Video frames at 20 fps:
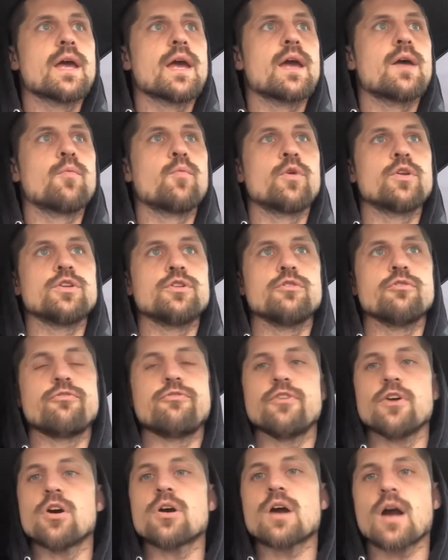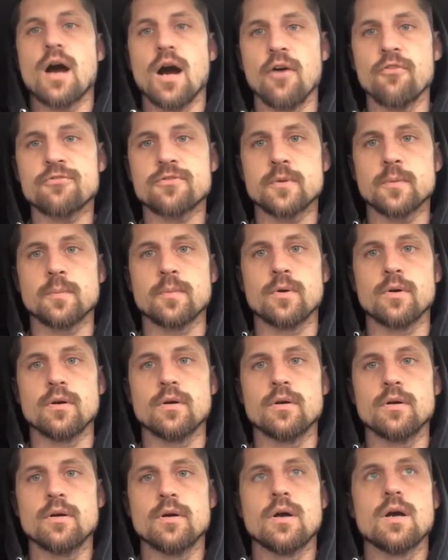And when you feel
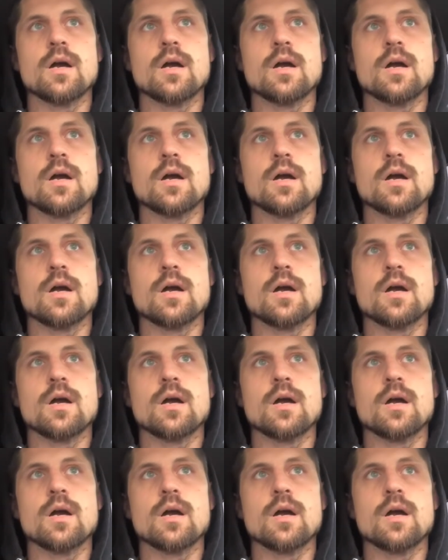comfortable,